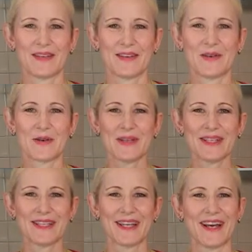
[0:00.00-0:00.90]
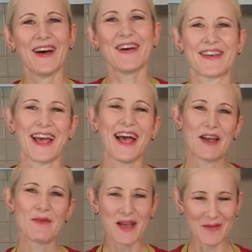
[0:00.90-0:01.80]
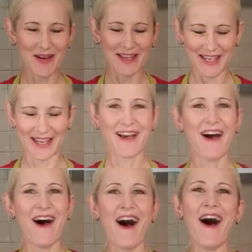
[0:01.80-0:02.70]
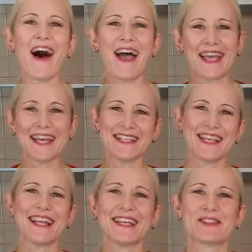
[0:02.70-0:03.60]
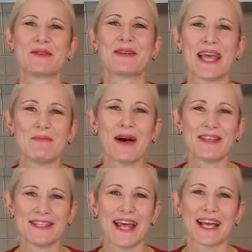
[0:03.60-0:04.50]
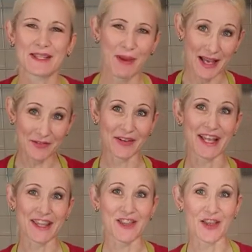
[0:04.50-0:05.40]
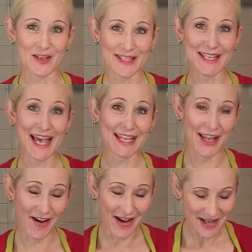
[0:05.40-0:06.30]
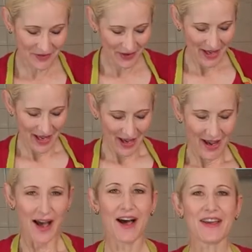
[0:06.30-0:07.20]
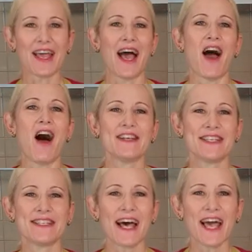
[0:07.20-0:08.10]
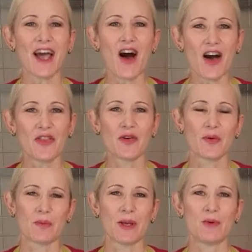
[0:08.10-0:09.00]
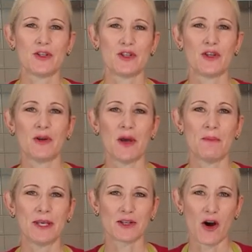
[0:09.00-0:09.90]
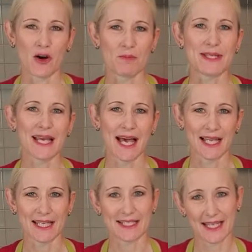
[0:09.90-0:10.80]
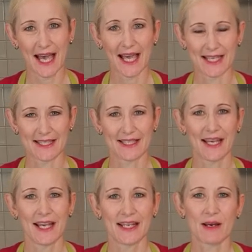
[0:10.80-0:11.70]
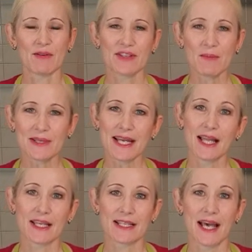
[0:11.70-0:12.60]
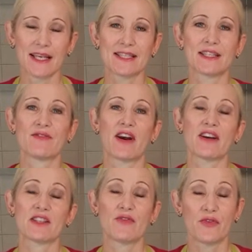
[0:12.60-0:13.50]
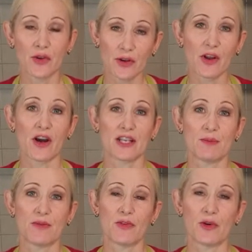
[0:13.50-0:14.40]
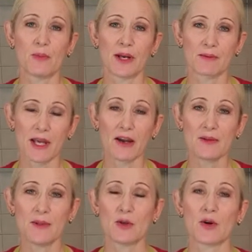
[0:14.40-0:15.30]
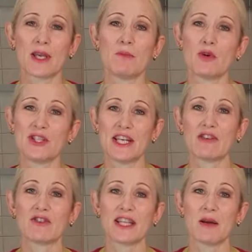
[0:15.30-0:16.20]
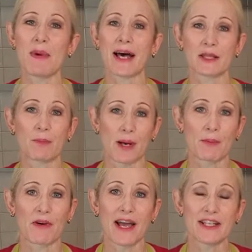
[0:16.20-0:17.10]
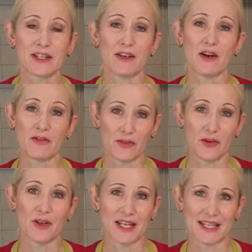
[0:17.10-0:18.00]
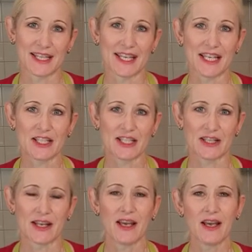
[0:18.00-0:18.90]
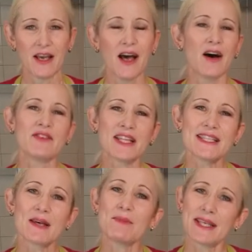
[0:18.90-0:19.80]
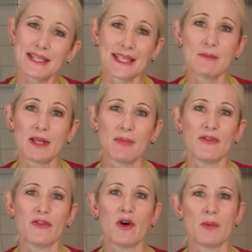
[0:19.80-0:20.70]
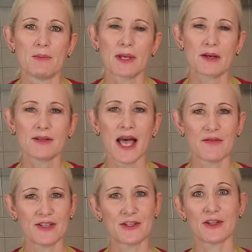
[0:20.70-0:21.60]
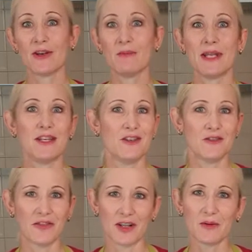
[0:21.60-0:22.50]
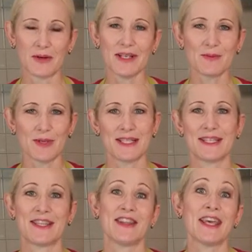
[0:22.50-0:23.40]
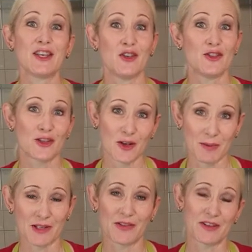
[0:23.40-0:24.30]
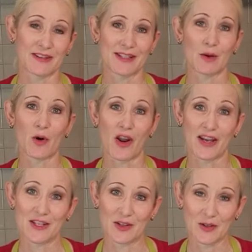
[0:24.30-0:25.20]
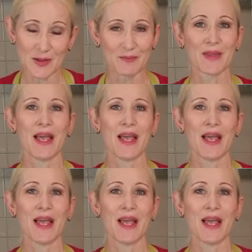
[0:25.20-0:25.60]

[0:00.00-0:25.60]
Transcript: All good? Okay, we're working. Hi, it's Alyx from Chemo Snacks, back for another Thursday live. Okay, today I thought we would do a bit on metallic taste. Now, we've done metallic taste as far as food goes before, but I'm going to be talking more generally about the preparation of food in the kitchen. I've done something similar before, but because I have so many new followers, which is thank you so much for trusting what I do,